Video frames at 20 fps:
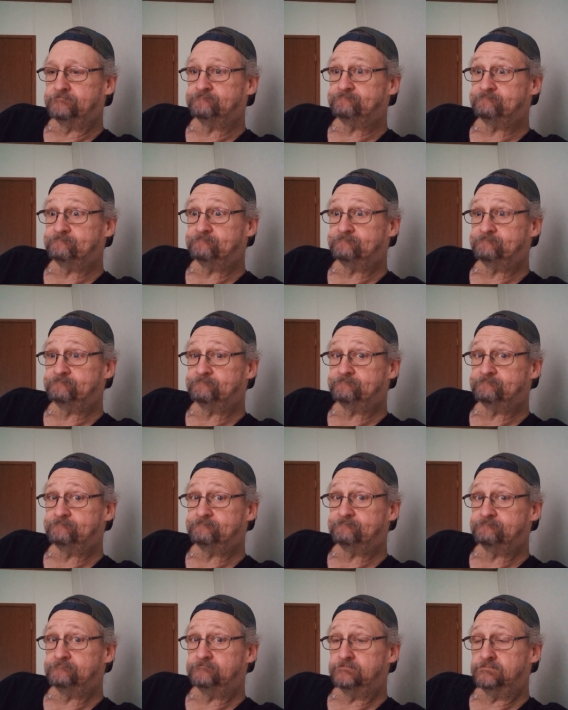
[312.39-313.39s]
But
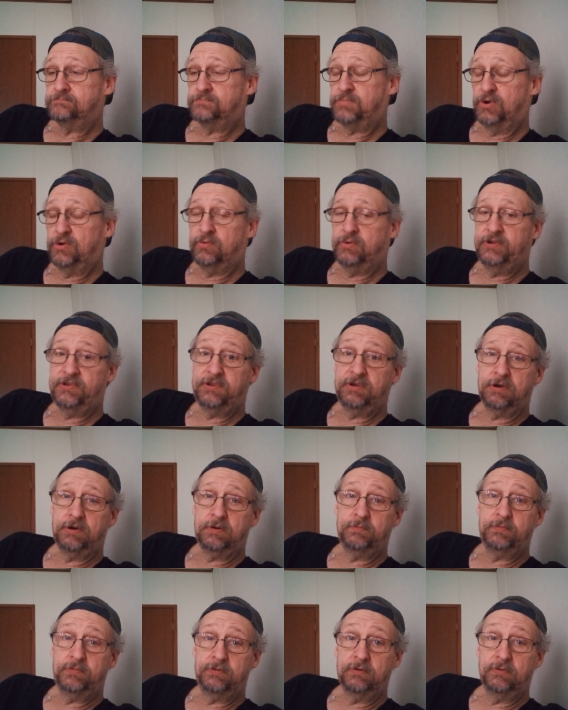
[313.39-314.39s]
we both
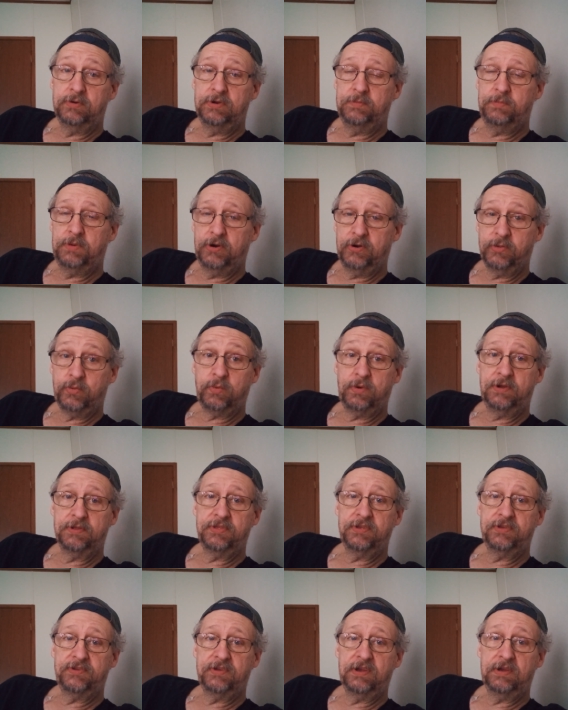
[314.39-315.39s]
want the same thing.
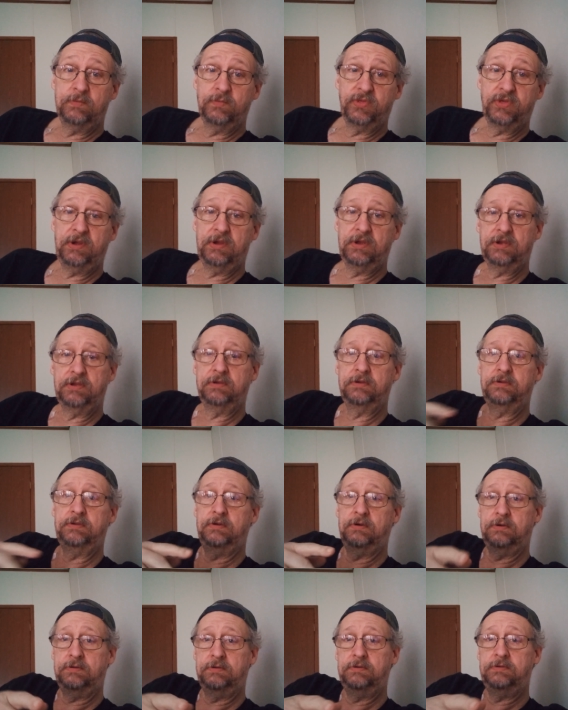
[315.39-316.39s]
You,
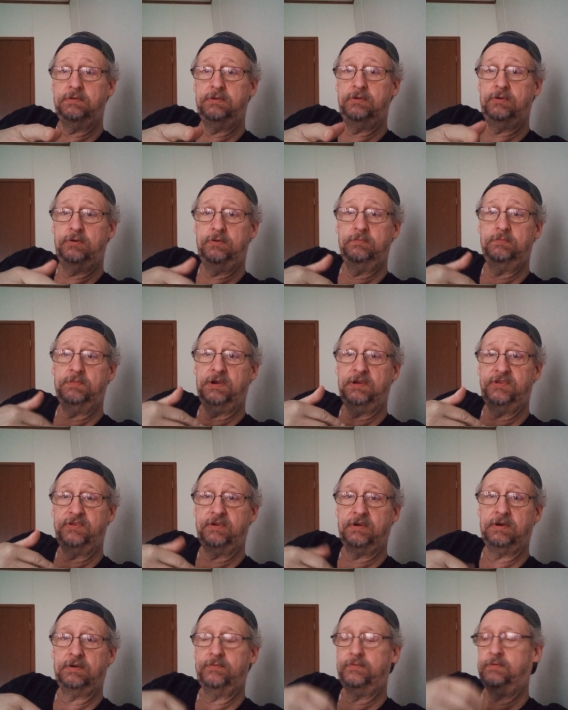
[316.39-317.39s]
myself, we both want to
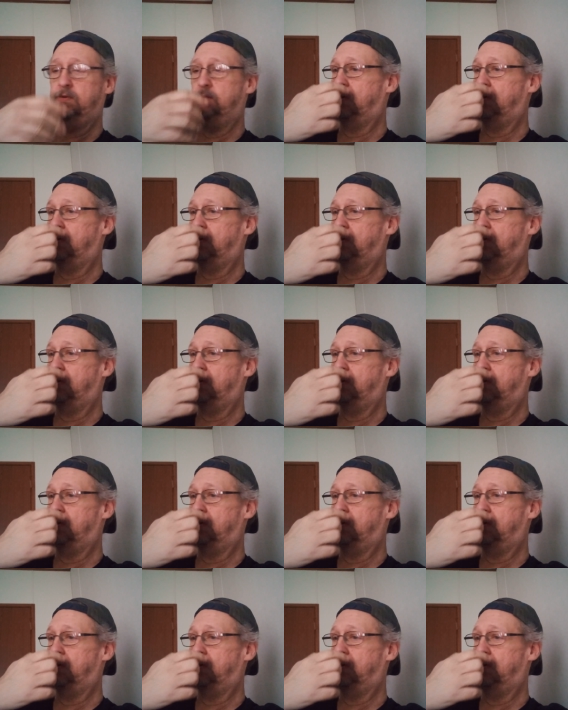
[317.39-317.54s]
live.